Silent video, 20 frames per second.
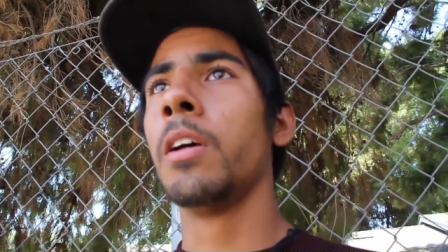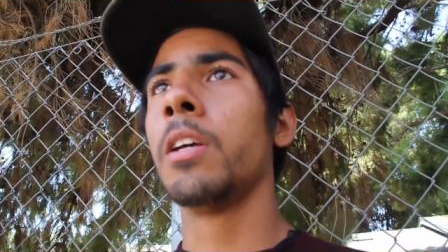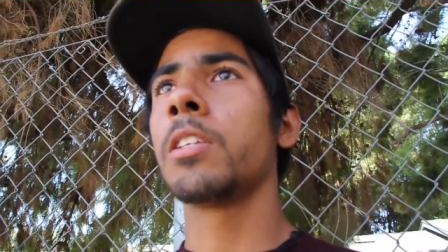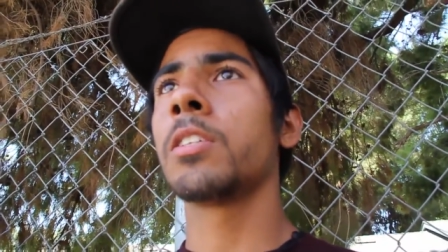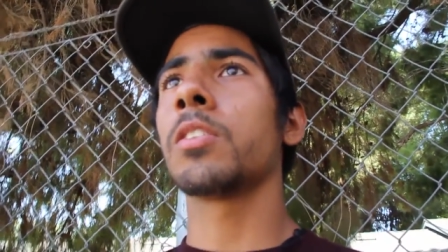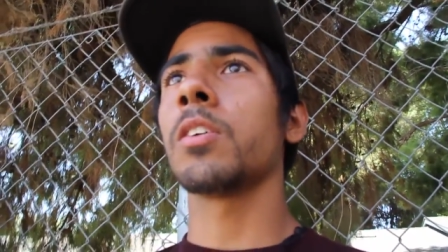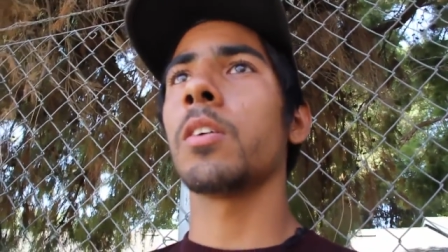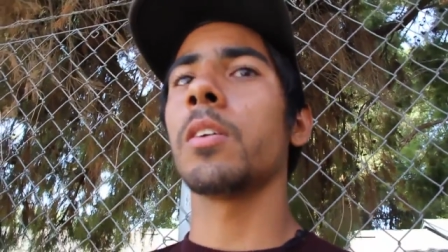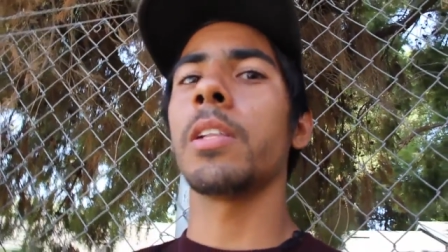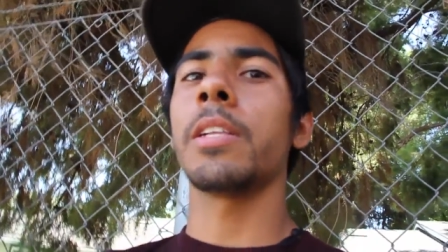
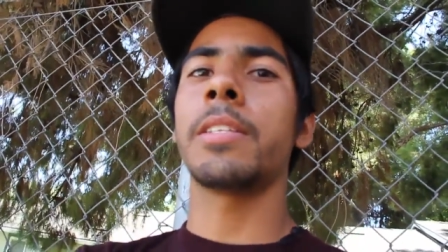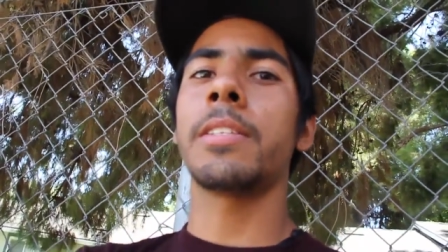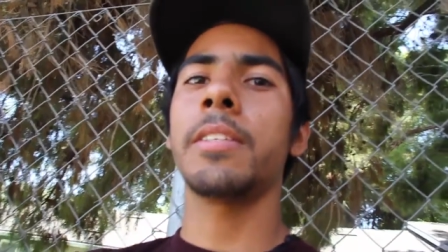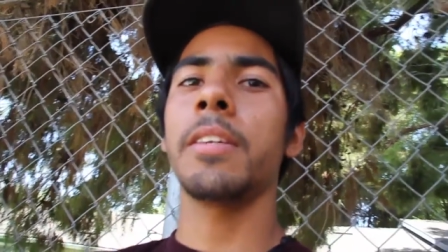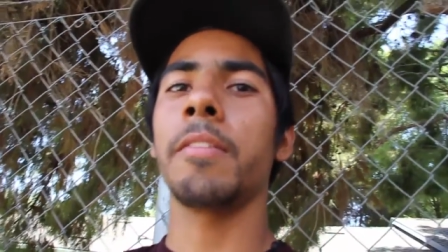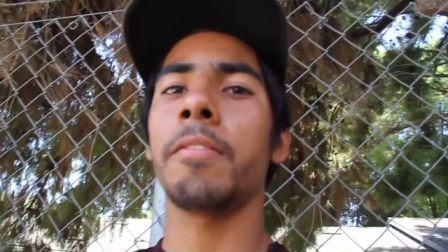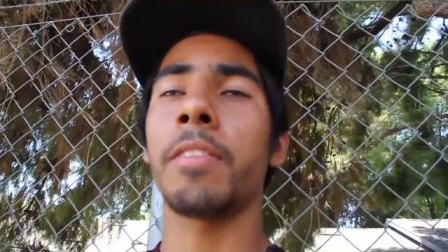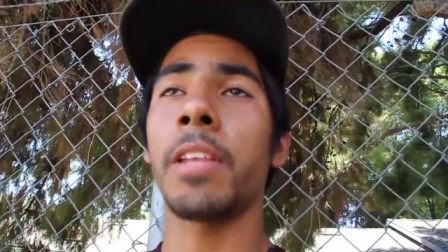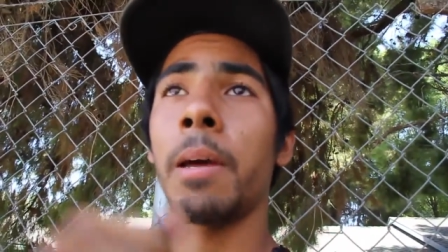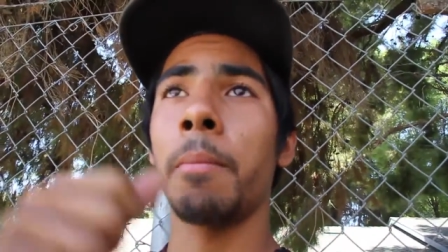So let's see
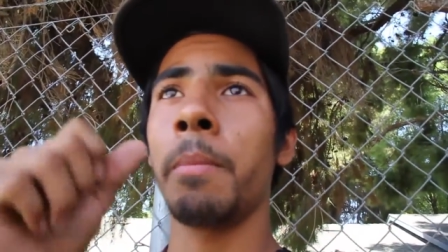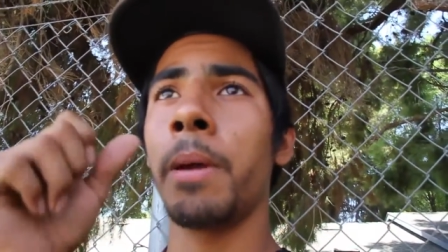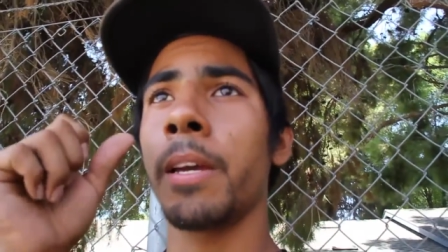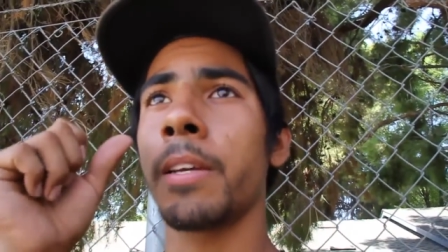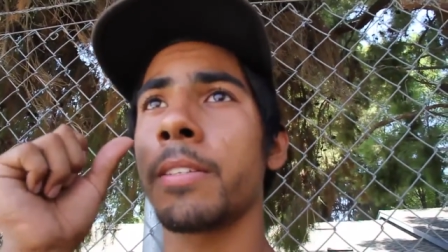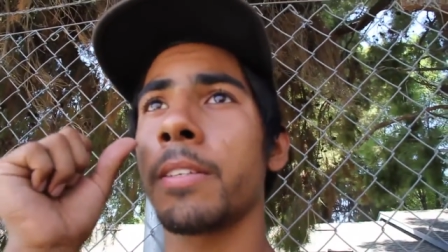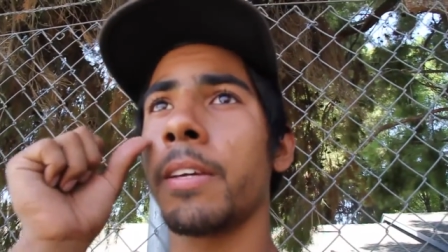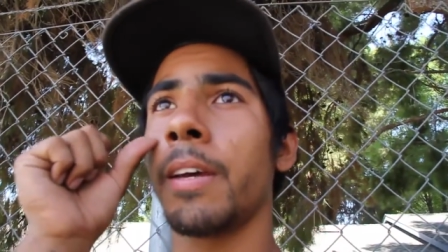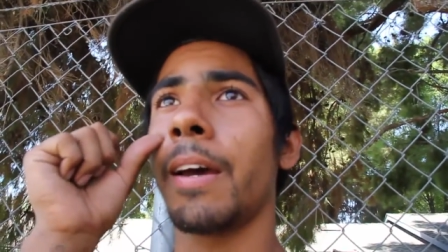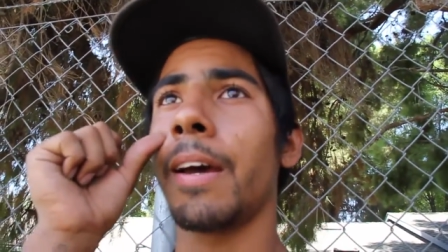if that
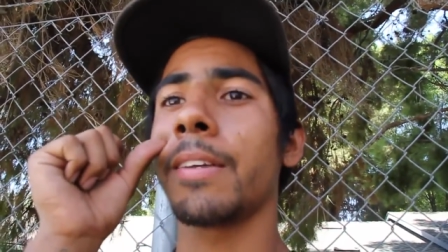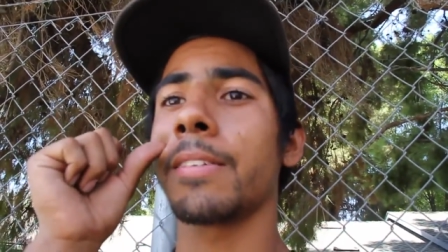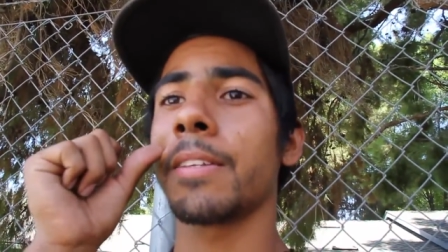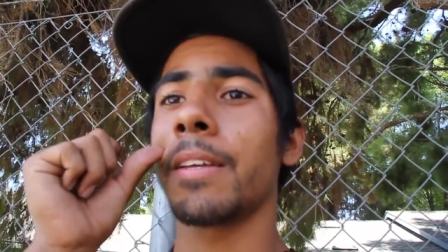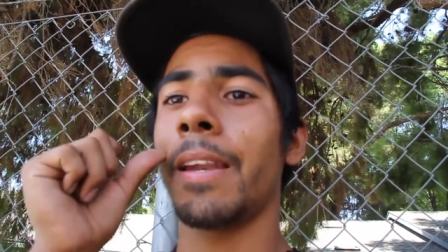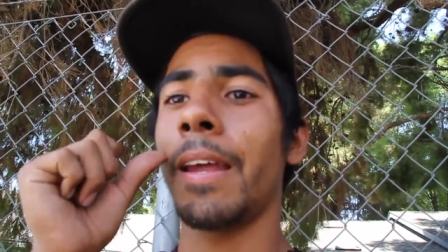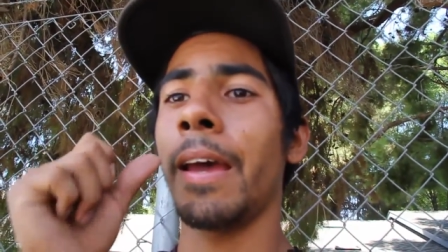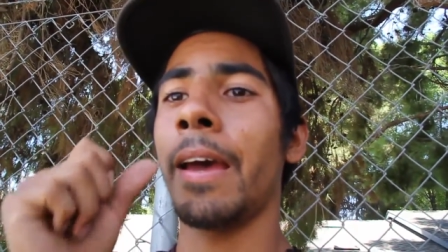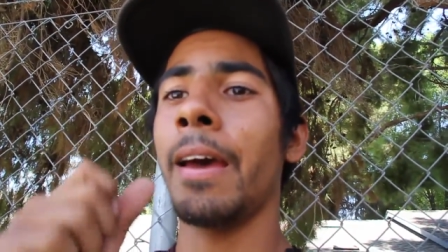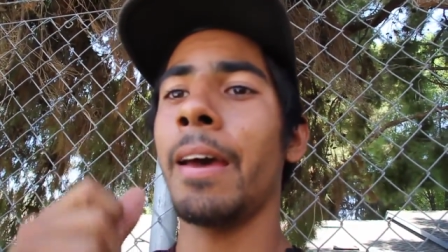makes it as
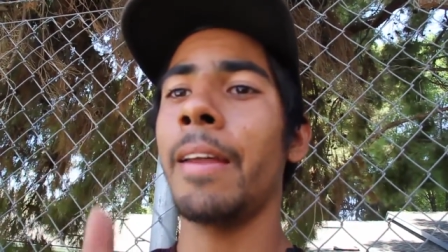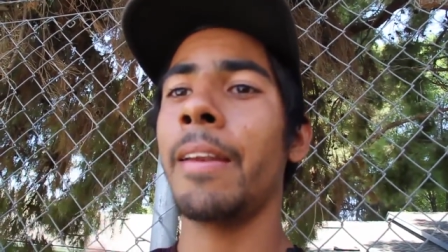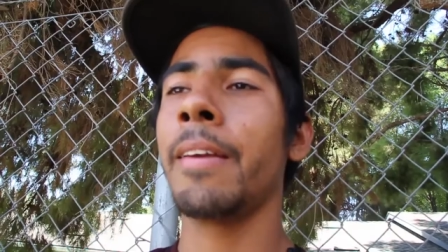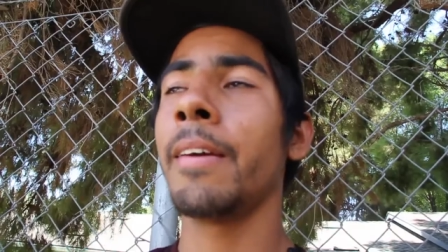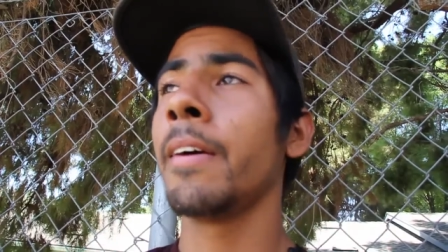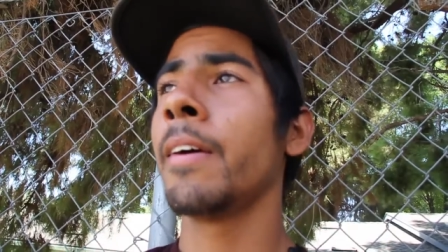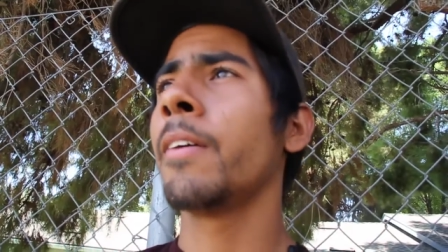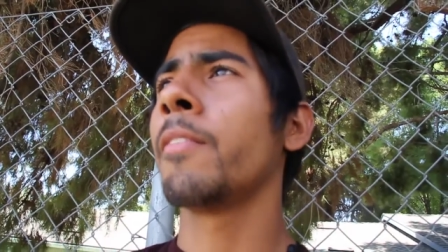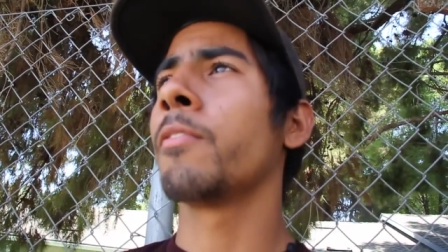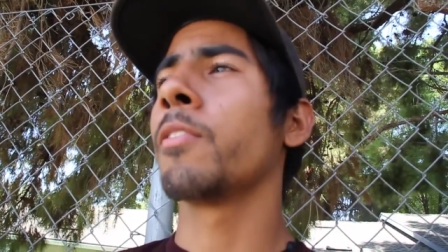an ad
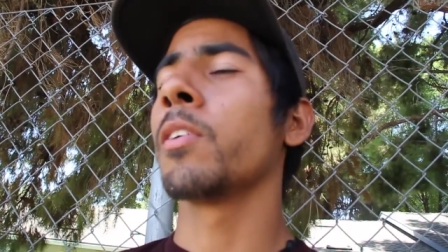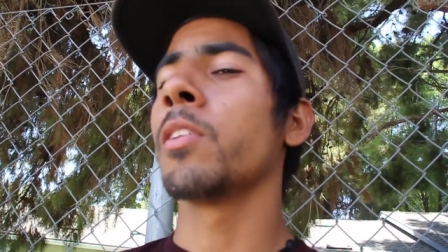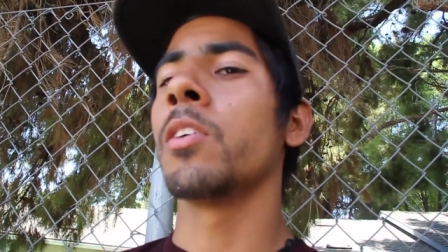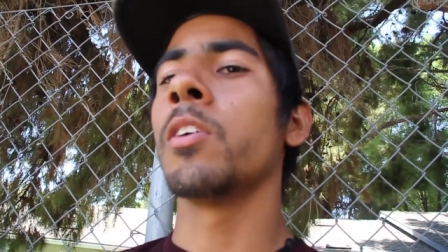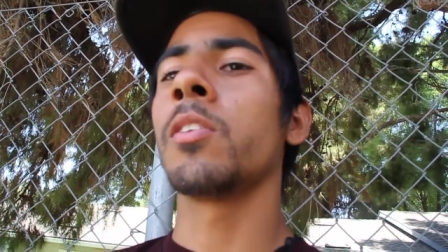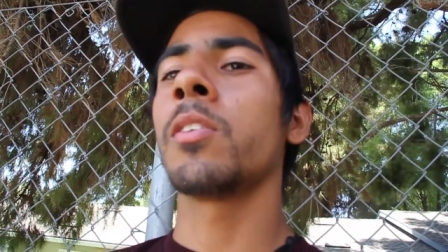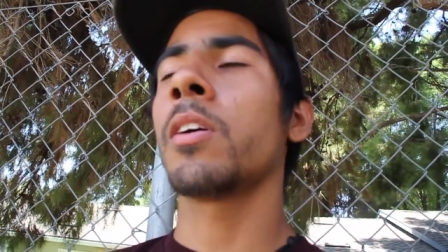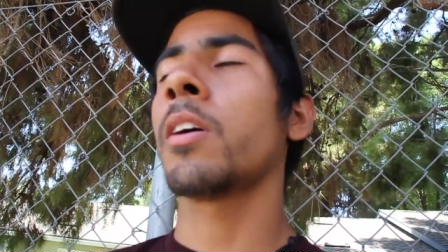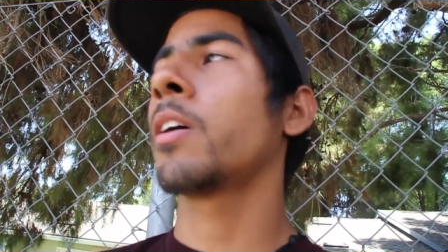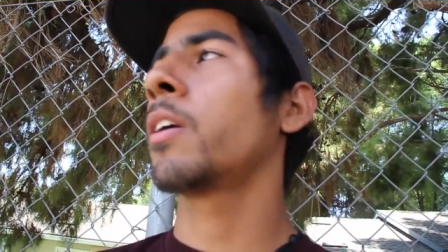for
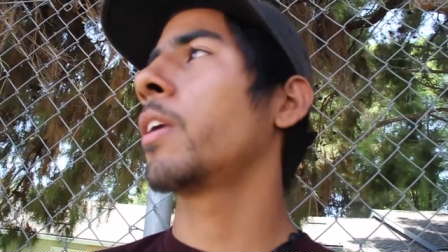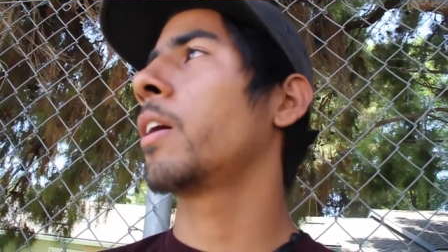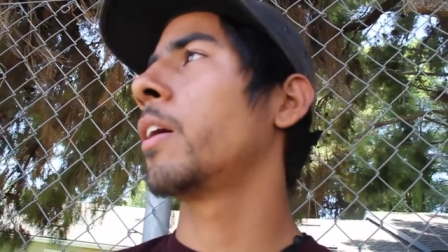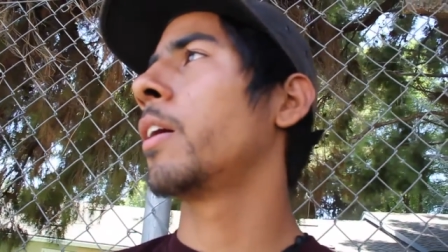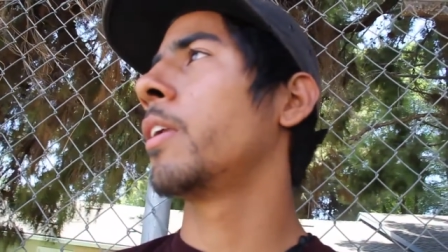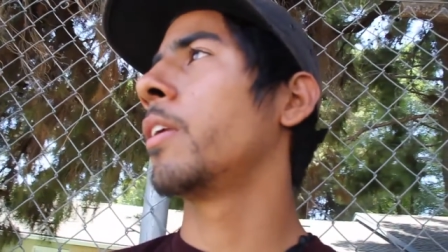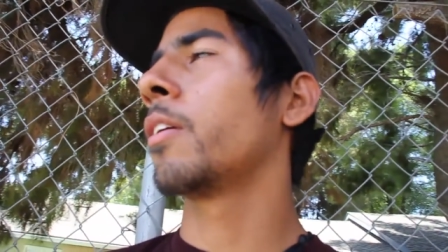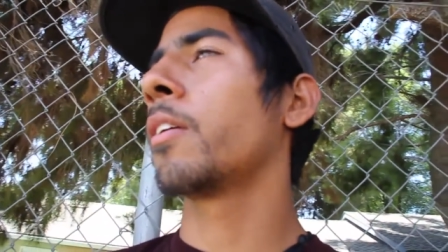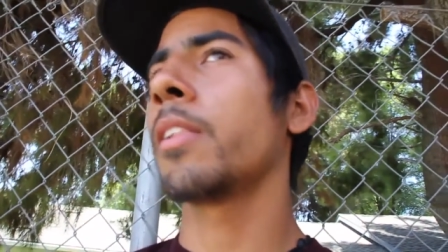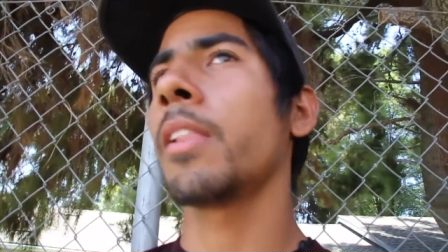Low Card
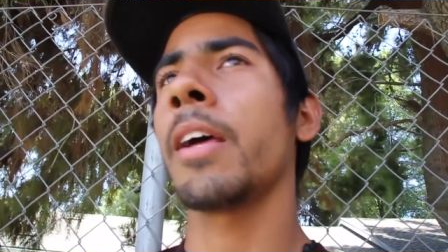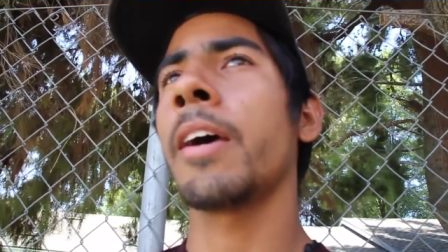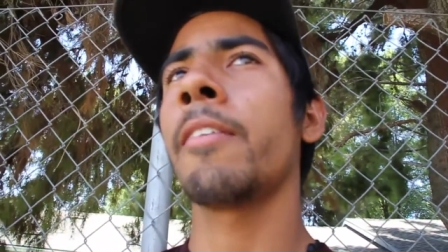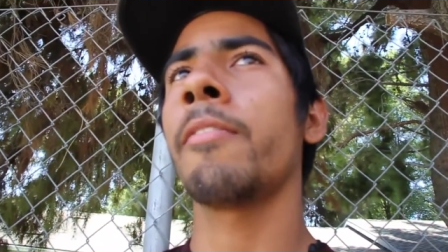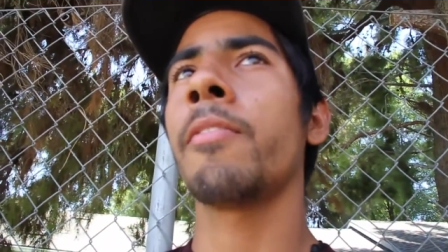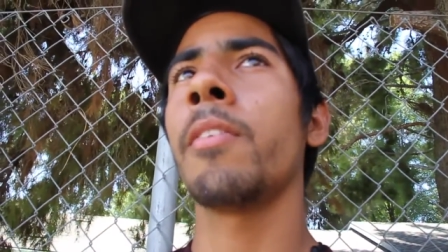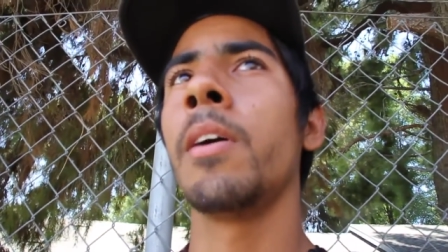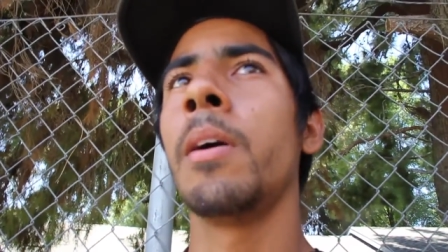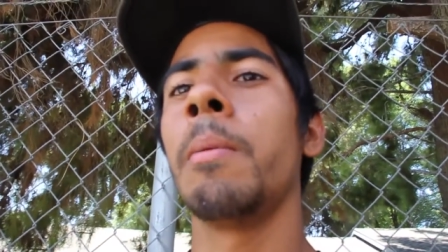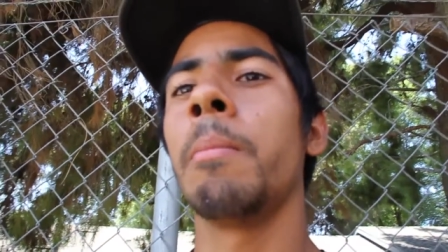and Her
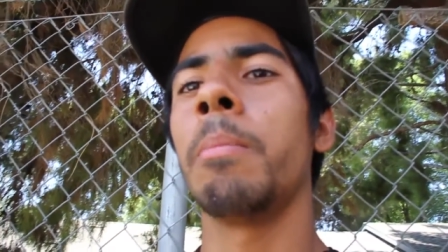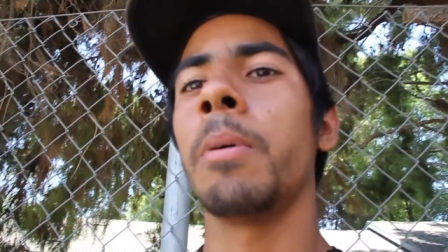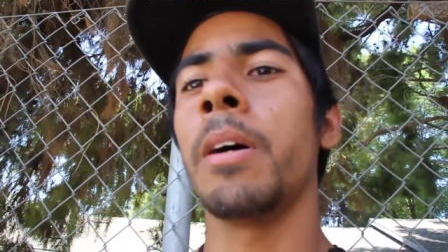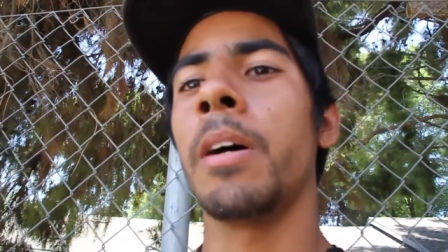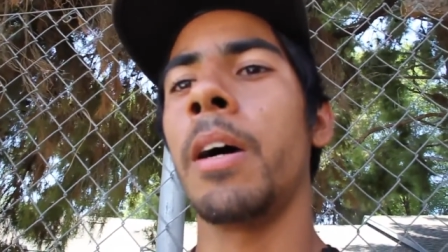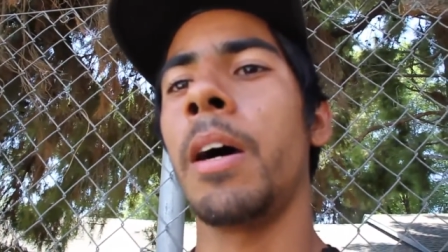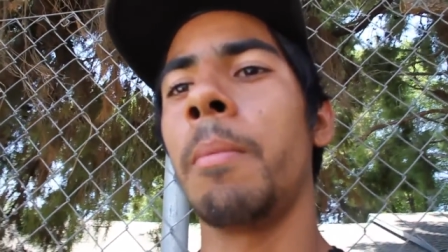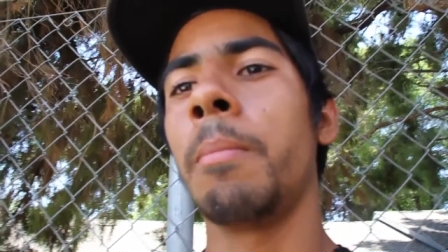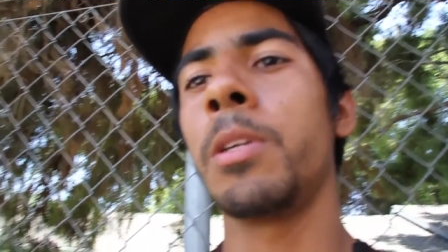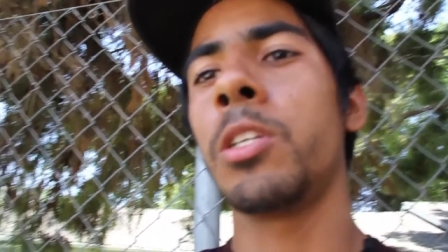Life.
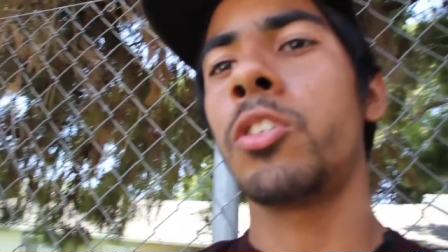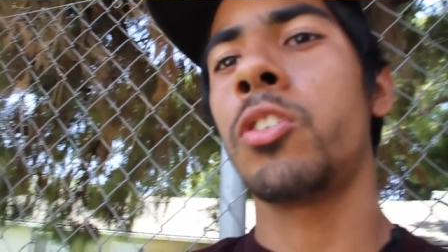But I'm gonna